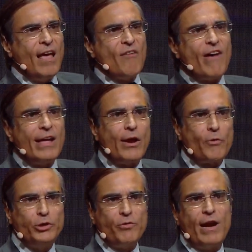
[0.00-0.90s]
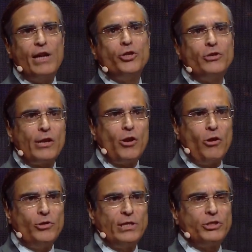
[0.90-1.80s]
via rejuvenation technologies.